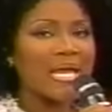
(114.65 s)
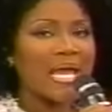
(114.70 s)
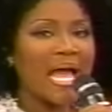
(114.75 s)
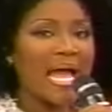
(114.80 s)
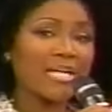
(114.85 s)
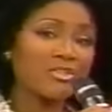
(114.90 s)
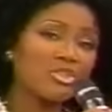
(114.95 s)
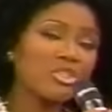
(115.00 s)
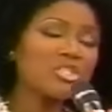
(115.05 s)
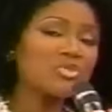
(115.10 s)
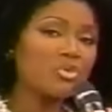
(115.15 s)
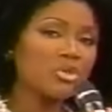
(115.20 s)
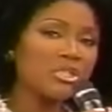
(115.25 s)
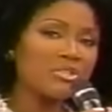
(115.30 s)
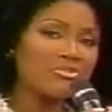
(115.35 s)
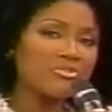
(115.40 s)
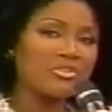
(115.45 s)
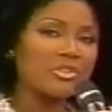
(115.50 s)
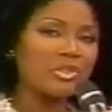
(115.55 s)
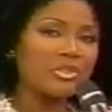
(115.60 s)
I just really
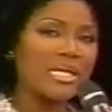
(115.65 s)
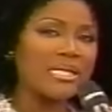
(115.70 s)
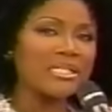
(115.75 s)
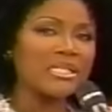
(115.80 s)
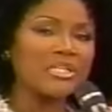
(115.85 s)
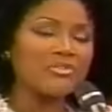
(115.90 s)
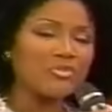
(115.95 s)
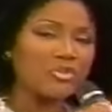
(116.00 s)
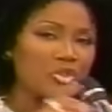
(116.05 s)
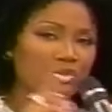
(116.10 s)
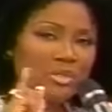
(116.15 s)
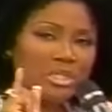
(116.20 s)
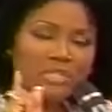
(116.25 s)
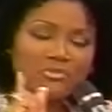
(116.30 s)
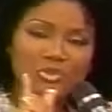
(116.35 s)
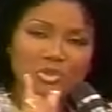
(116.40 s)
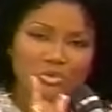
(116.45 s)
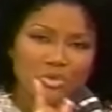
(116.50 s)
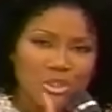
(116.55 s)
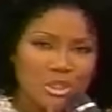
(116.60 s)
feel like if
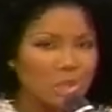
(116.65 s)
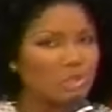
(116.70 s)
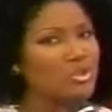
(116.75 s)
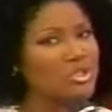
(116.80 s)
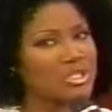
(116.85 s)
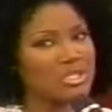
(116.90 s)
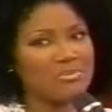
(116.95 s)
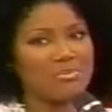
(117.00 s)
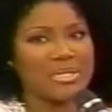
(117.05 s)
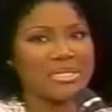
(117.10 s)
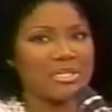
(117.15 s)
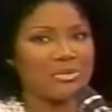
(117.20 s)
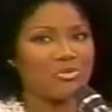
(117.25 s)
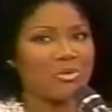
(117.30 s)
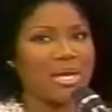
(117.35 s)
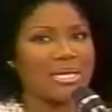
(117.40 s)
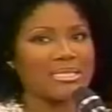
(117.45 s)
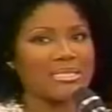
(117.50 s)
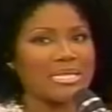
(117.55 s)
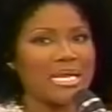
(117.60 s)
you know somebody
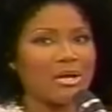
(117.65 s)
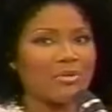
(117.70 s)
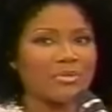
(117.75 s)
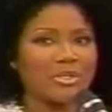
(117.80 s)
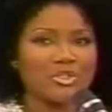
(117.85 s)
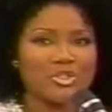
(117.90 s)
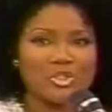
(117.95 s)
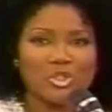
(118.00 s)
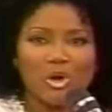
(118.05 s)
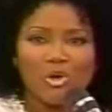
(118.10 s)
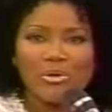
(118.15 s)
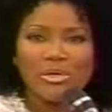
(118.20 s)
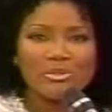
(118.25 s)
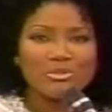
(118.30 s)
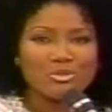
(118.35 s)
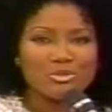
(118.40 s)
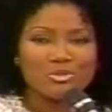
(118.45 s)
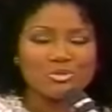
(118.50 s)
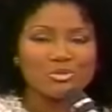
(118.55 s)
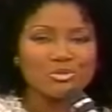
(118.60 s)
right now that's going
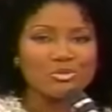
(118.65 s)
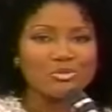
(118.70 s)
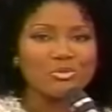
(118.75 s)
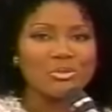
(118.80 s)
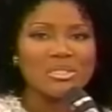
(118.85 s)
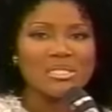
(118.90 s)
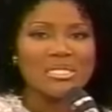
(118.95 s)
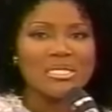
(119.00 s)
through